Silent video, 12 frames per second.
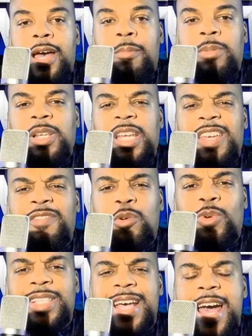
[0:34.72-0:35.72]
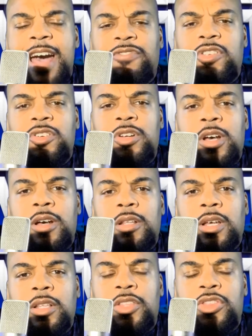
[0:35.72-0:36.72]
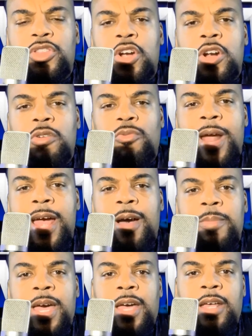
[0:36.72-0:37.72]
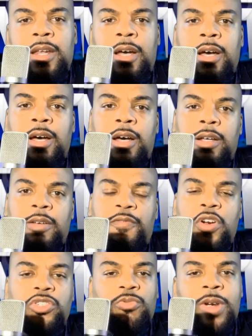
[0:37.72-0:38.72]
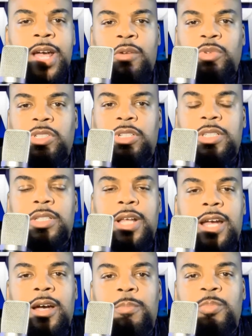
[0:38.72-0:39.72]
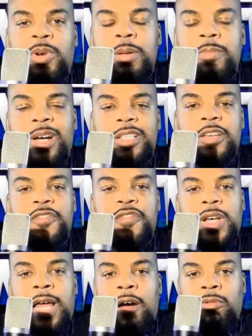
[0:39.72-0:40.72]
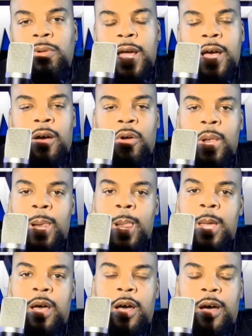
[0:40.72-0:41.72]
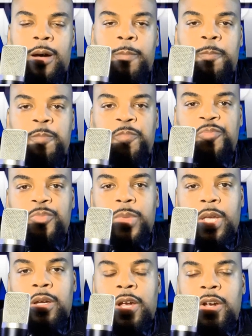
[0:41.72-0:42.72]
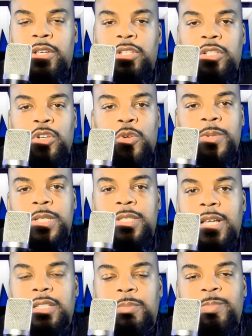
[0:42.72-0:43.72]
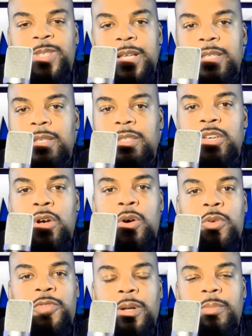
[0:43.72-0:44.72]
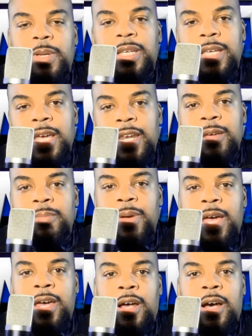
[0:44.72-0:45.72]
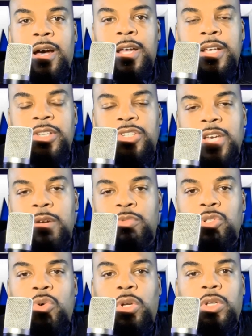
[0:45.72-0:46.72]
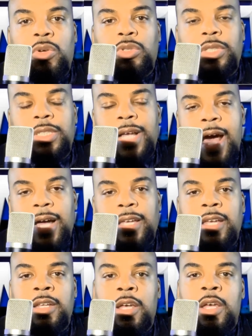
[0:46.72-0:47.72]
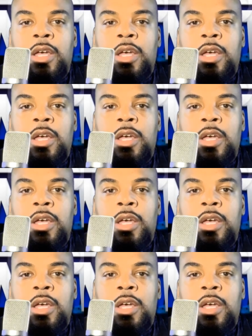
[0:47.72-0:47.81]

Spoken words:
believe it was after the third round, man. The first round was just like a pretty much a fill out round. Erickson Lubin set the tone from the beginning, man. Ishe was doing a little stalking.